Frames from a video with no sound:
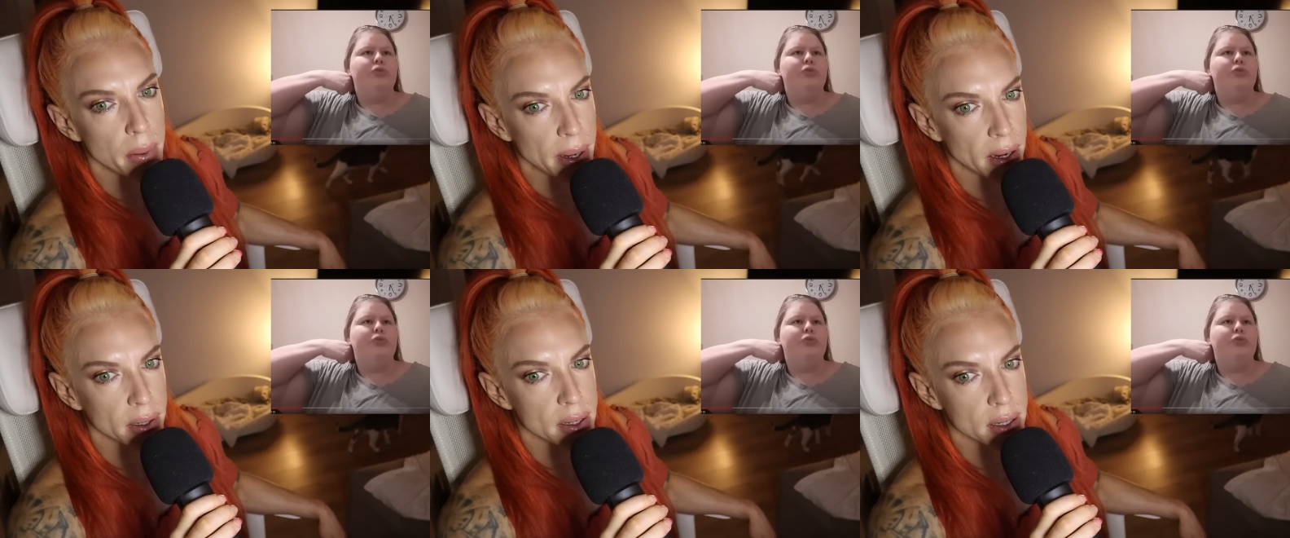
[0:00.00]

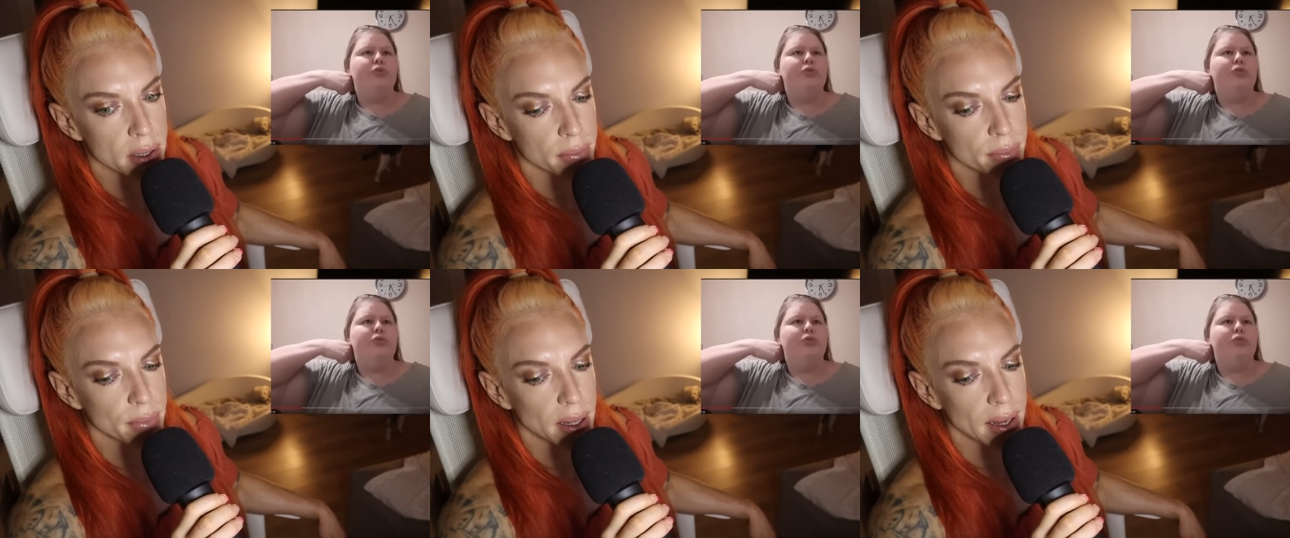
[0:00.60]
Speaker 1: because
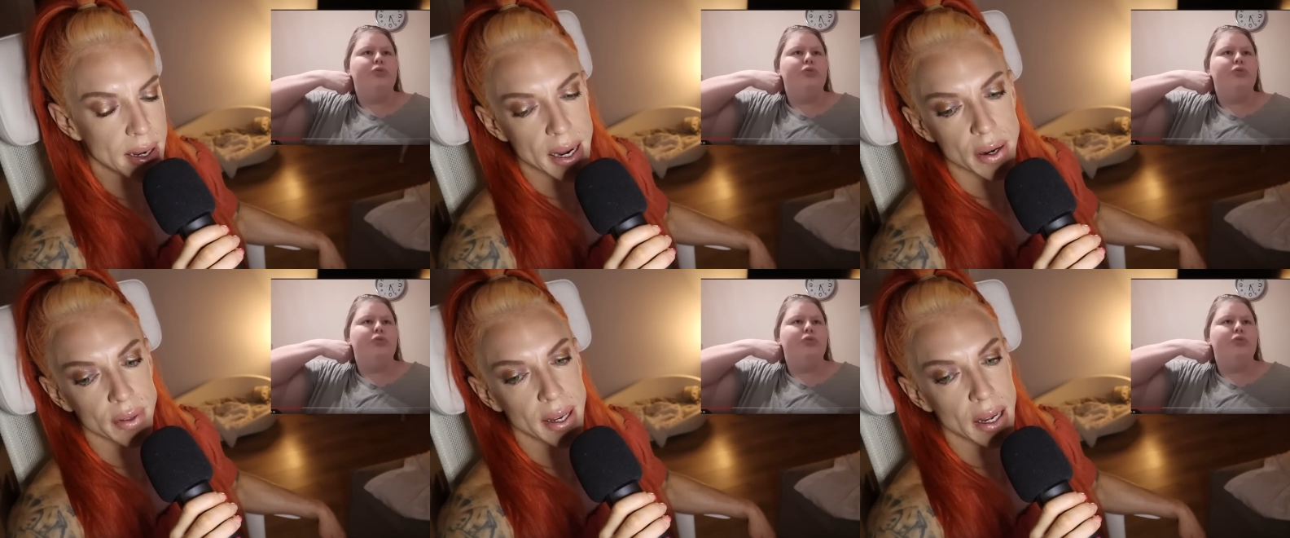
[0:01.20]
at the end
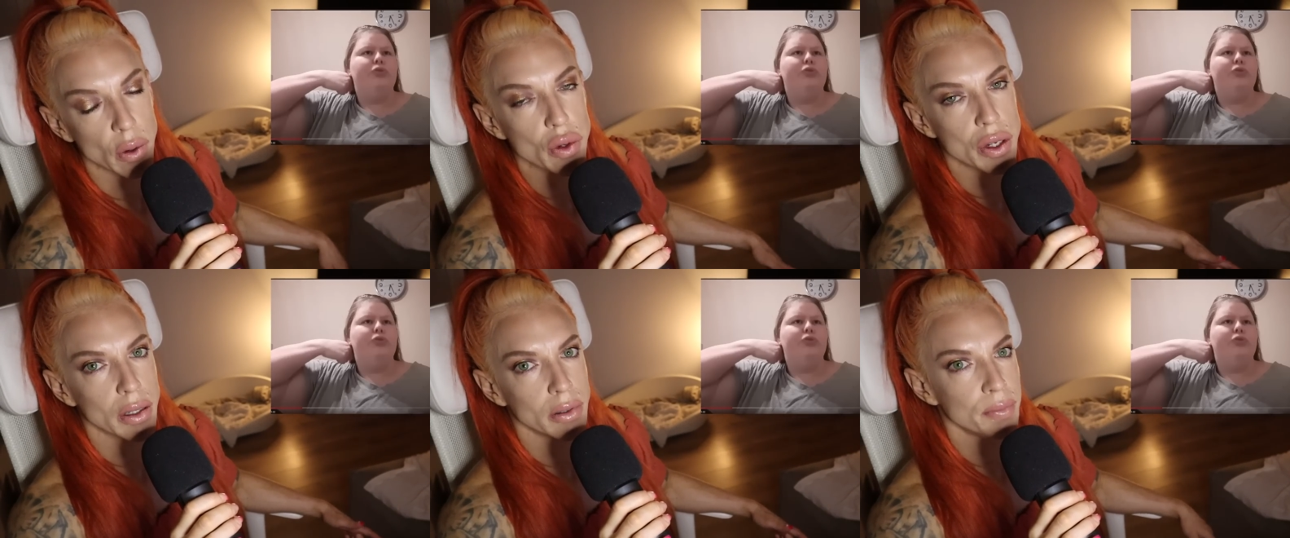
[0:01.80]
of the day
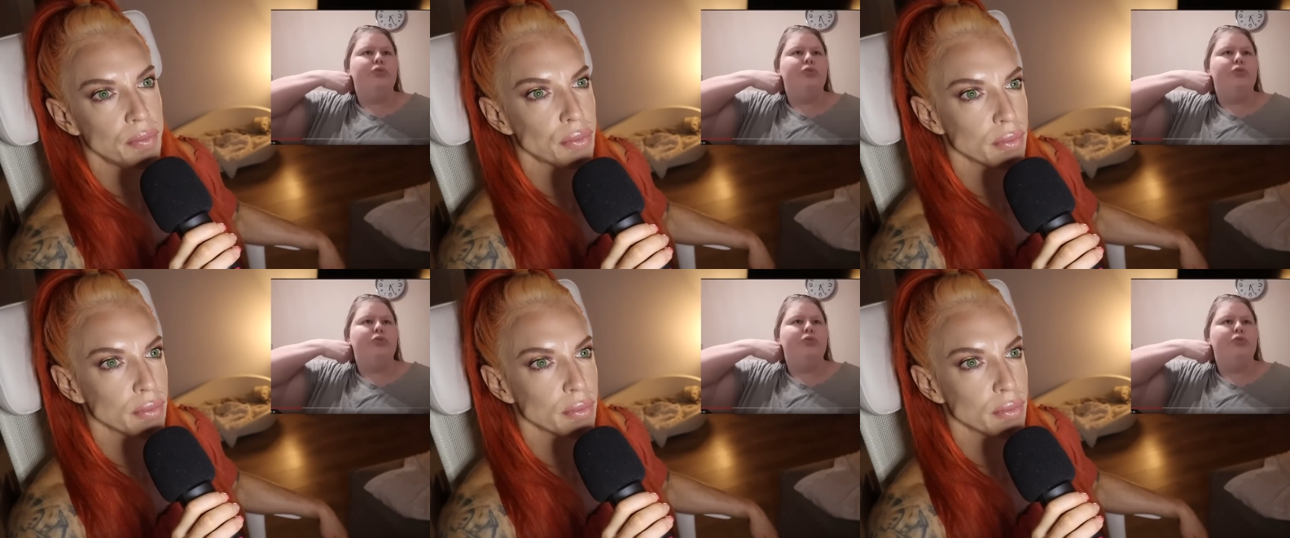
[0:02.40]
also